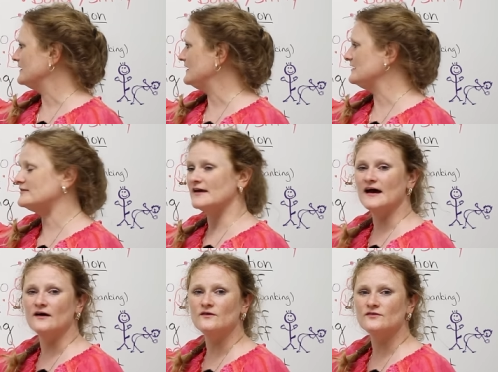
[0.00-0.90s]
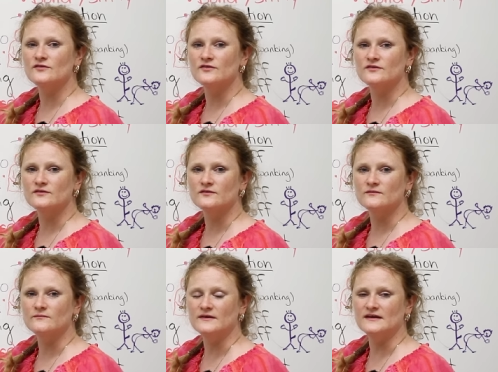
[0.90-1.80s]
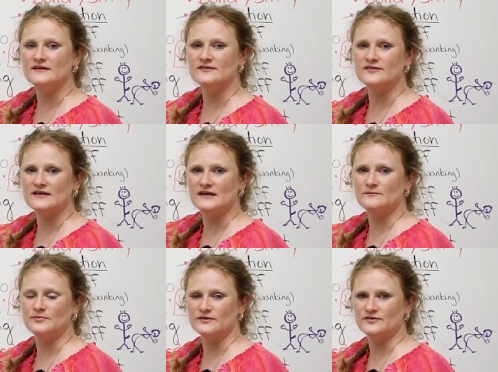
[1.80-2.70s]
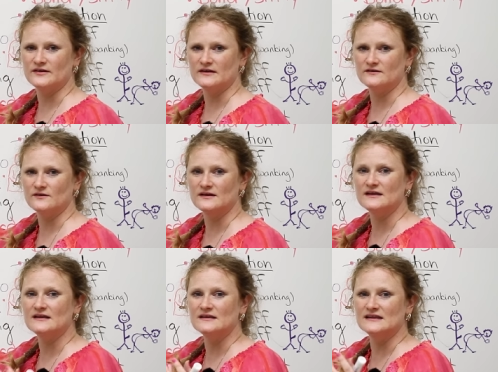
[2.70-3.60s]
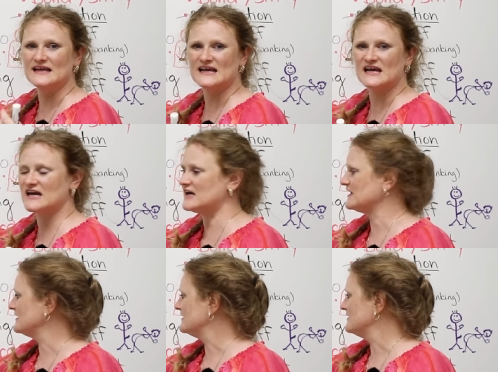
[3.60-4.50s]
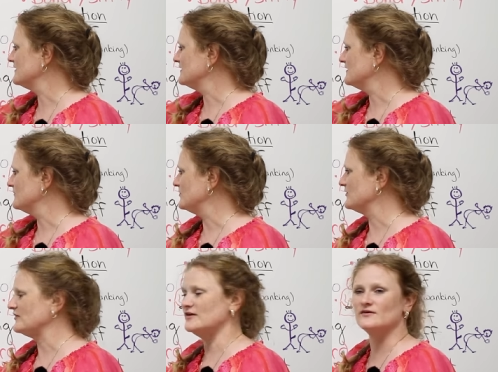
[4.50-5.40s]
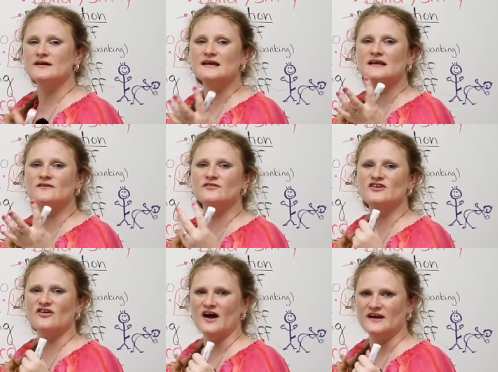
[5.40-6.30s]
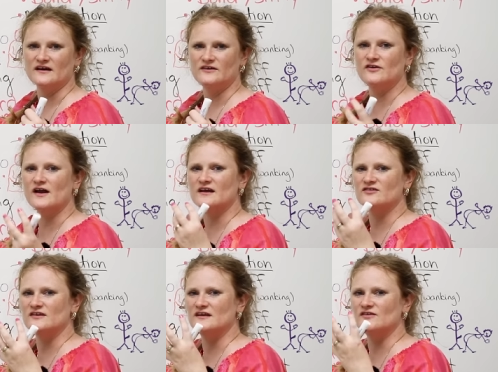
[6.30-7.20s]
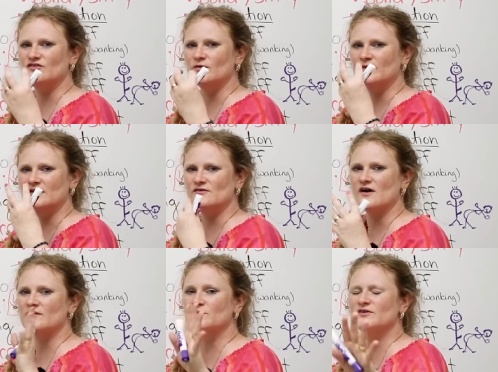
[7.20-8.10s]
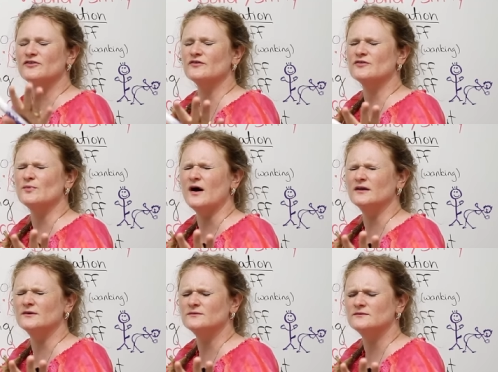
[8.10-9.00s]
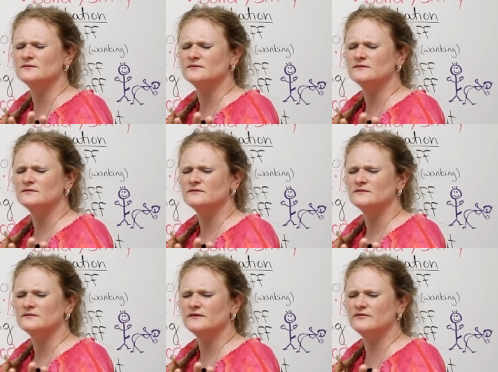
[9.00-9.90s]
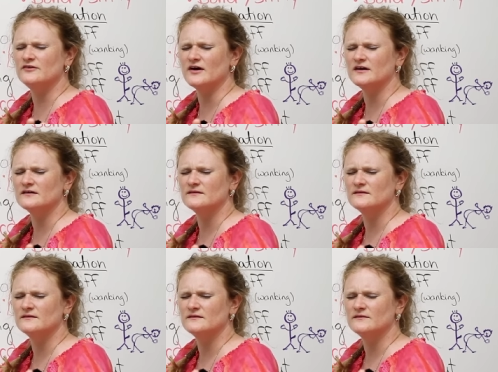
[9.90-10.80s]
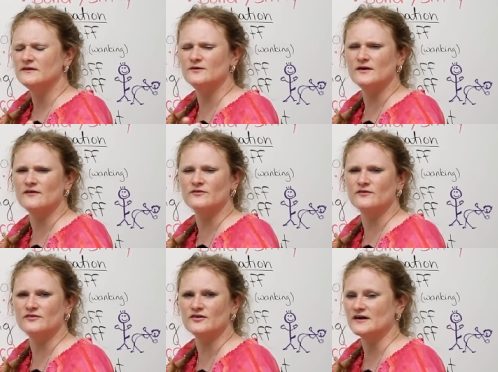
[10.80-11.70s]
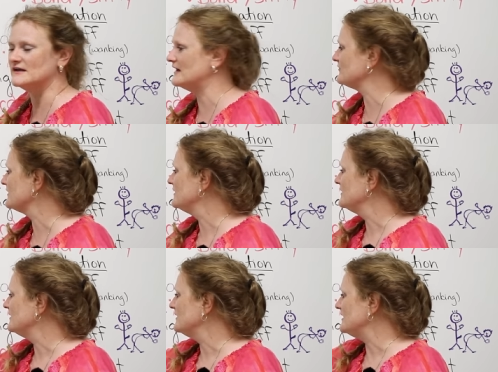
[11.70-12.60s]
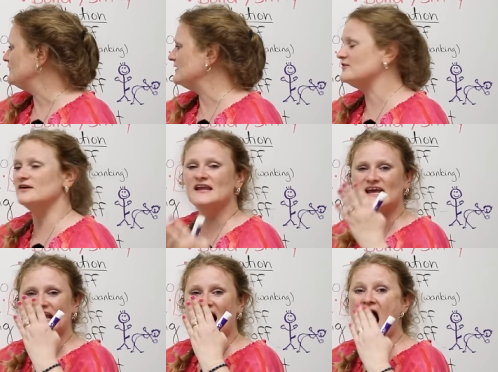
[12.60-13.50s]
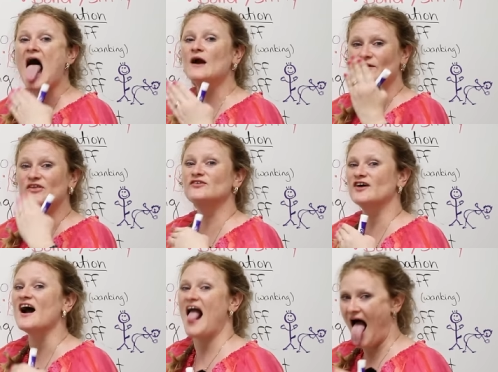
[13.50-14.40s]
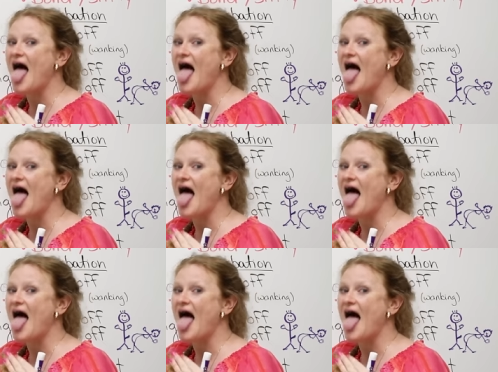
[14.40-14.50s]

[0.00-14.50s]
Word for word: Eat out means eat pussy or lick pussy or eat the vagina. You're not actually consuming it. You're not. Please don't swallow the vagina. You would have no vagina left. It means you're licking with your tongue.